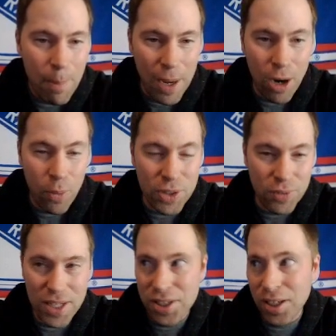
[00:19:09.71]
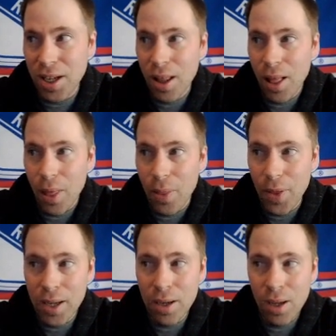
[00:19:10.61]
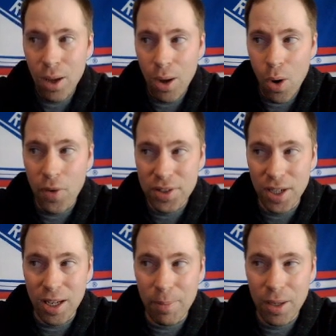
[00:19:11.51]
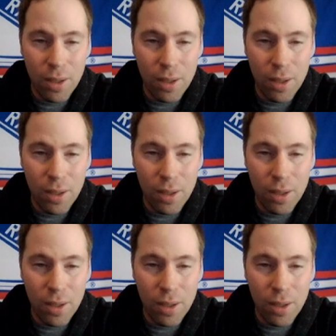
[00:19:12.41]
My heart was racing. Then, overtime.